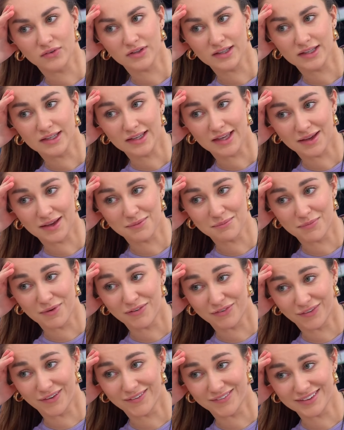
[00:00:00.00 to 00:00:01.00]
really game
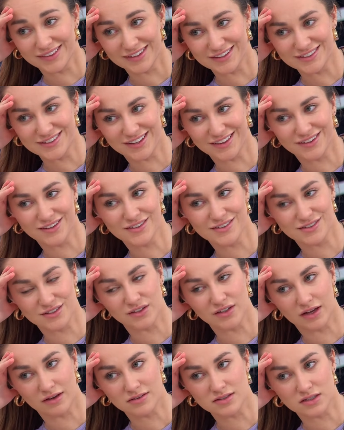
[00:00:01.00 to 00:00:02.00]
before with each other,
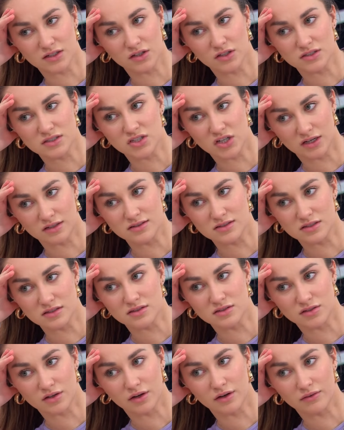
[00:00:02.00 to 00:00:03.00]
so now's a good chance
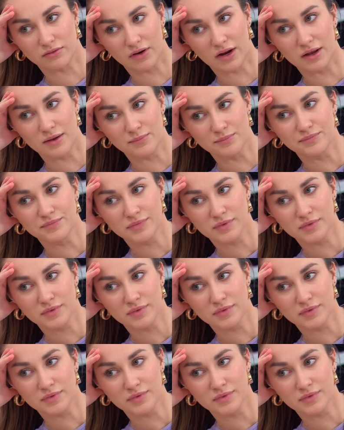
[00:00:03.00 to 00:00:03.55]
to start, right?